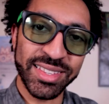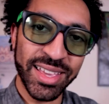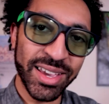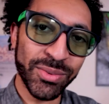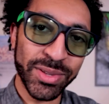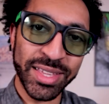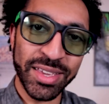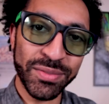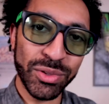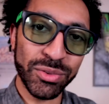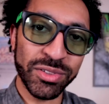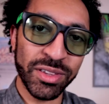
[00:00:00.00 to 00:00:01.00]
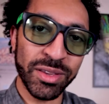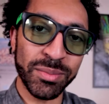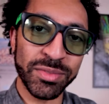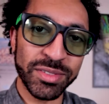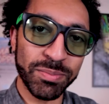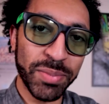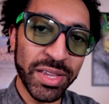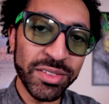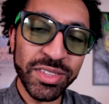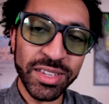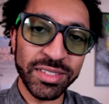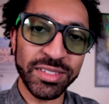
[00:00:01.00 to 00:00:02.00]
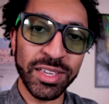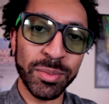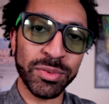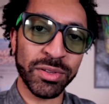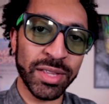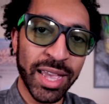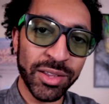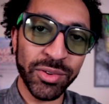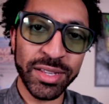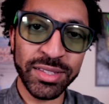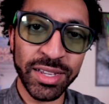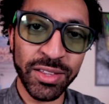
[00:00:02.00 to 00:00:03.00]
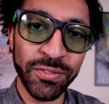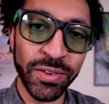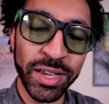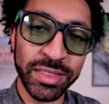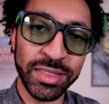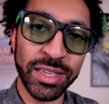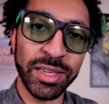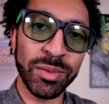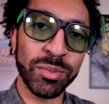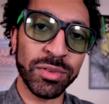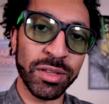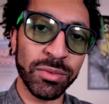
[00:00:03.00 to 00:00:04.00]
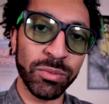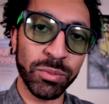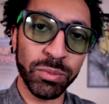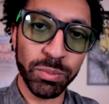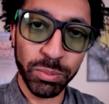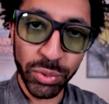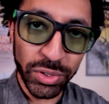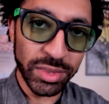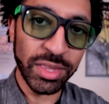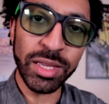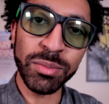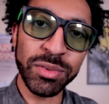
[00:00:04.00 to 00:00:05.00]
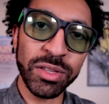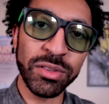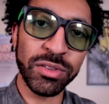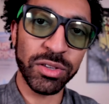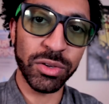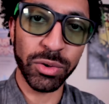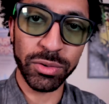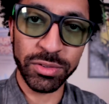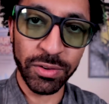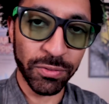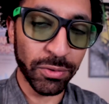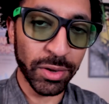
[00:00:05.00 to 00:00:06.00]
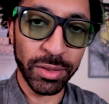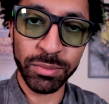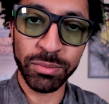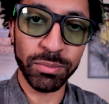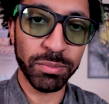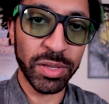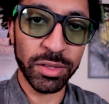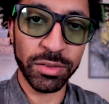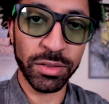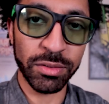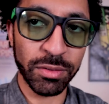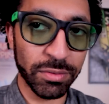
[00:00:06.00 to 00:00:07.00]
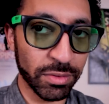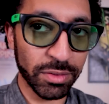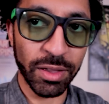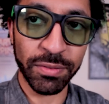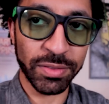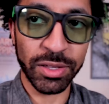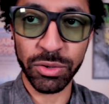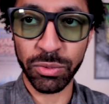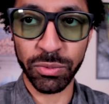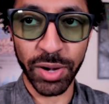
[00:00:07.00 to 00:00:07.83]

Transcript: Today I wanna give you some basic tips on how to identify themes and put themes into your different pieces of stuff that you're